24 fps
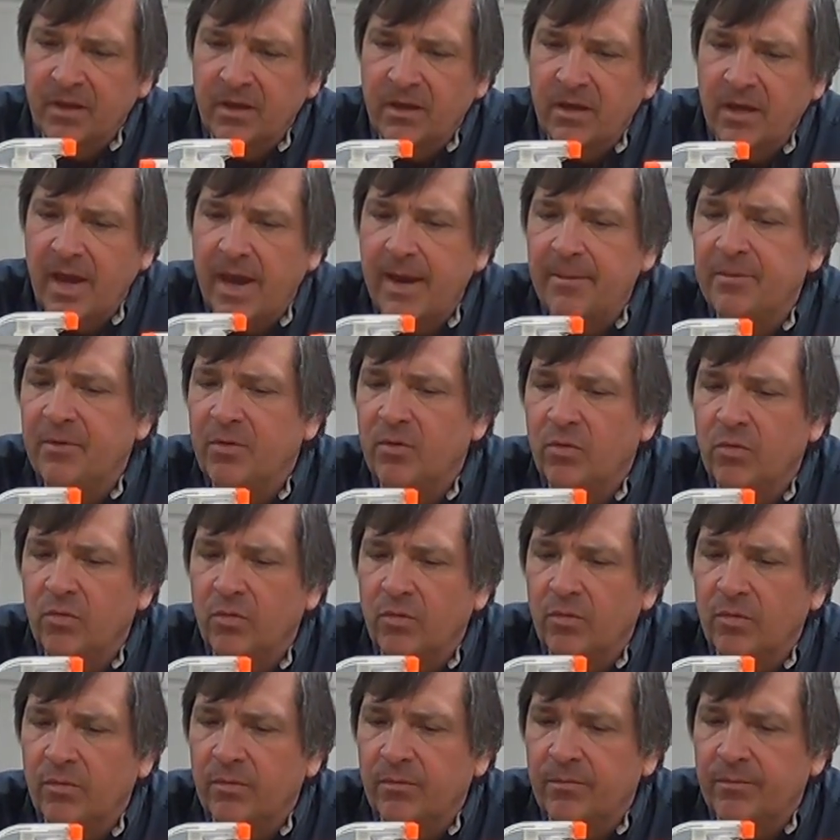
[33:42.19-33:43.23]

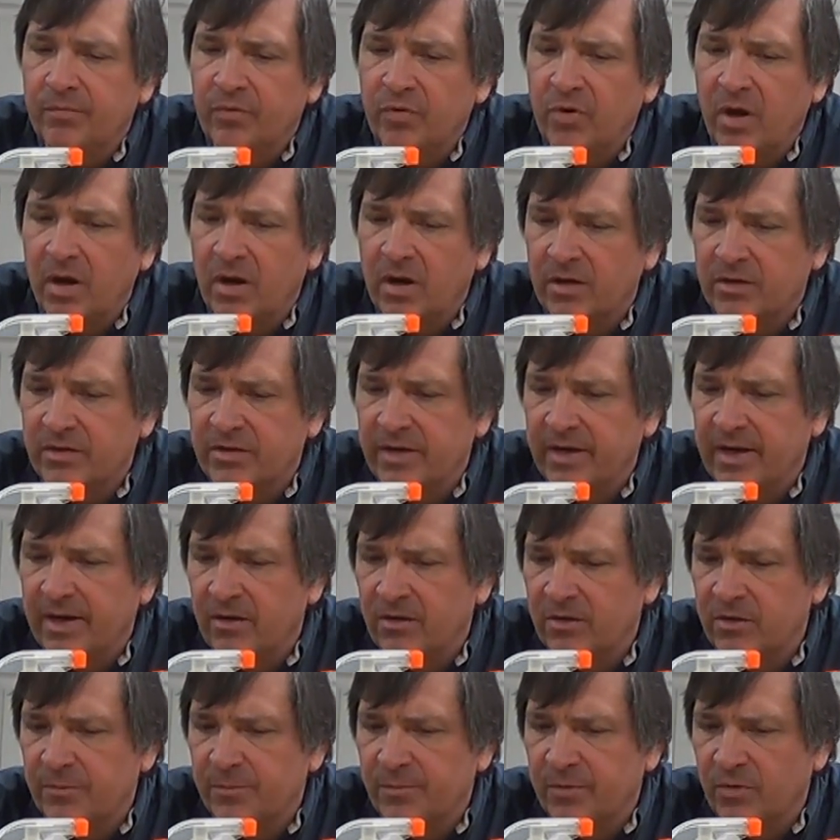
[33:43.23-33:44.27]
Capital Products in
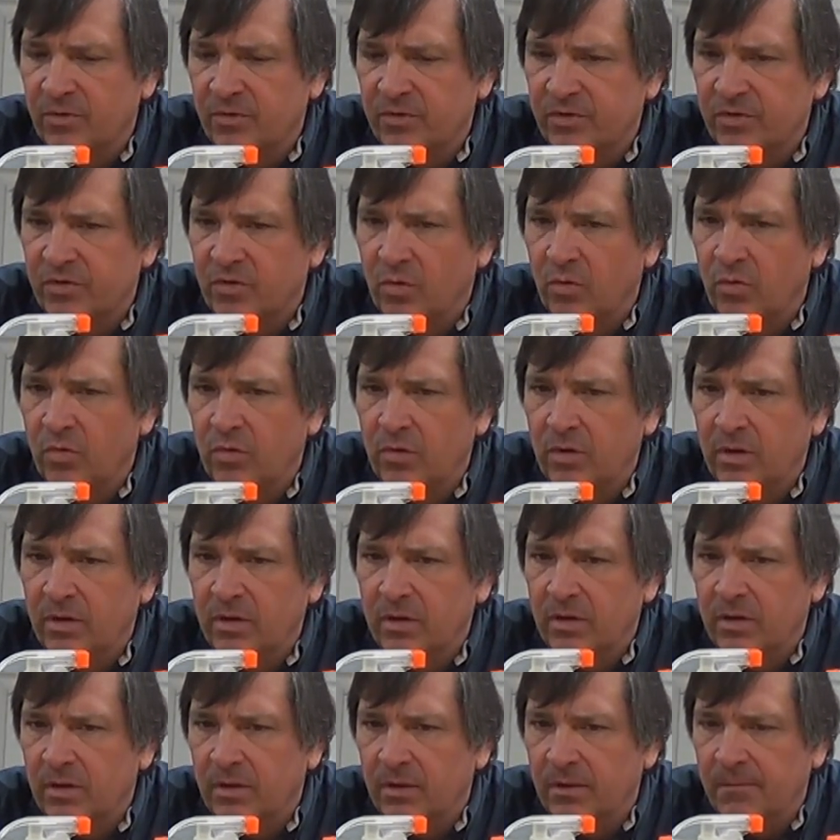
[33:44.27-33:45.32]
Harrisburg sold
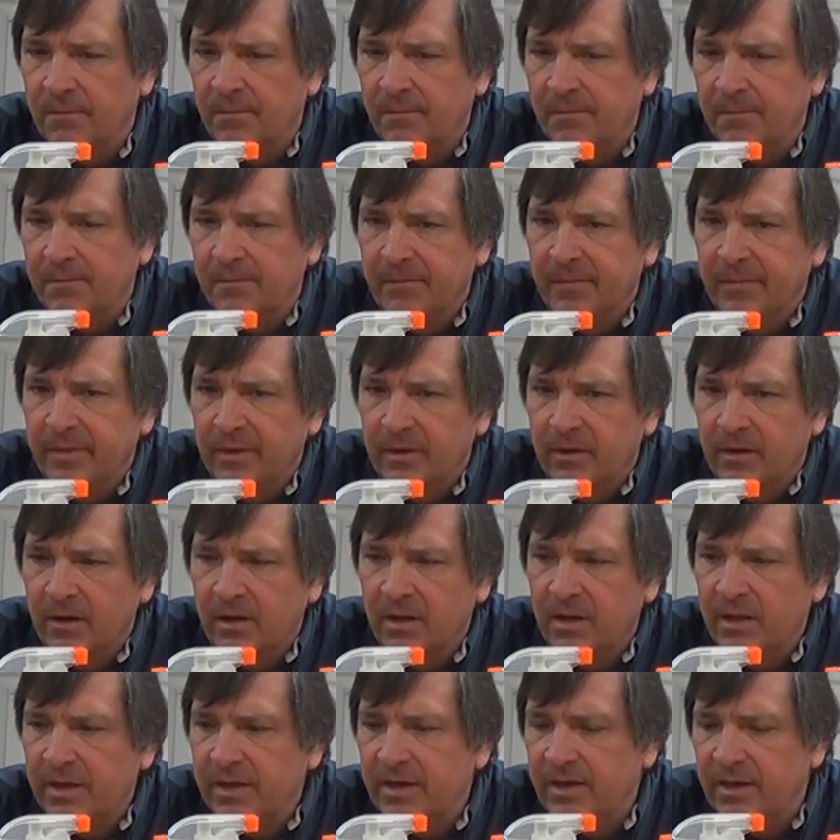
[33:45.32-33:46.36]
a
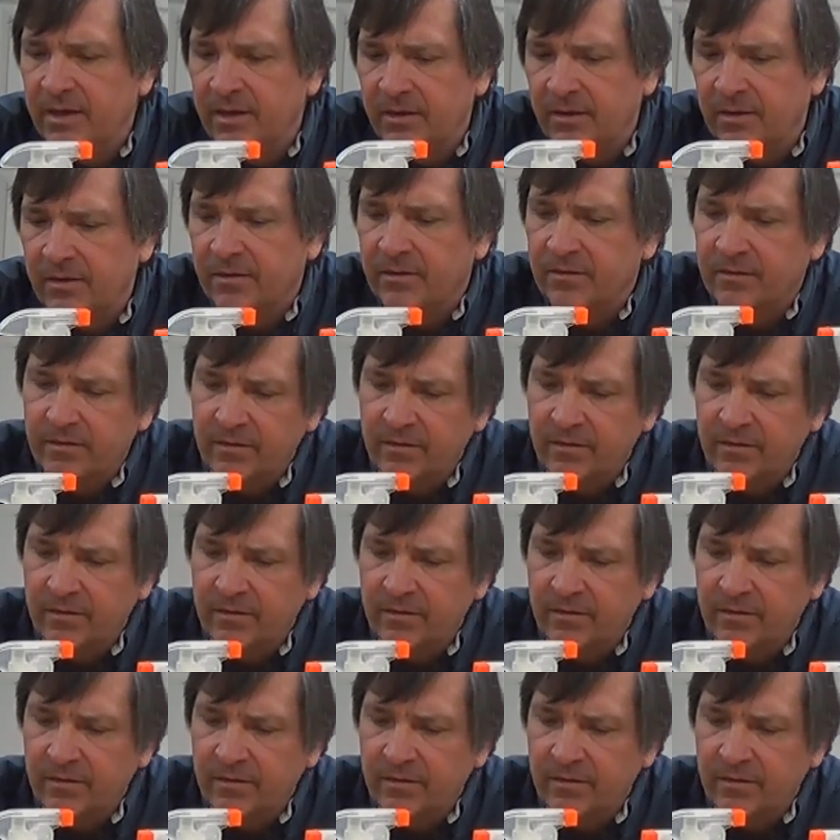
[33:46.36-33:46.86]
cleaning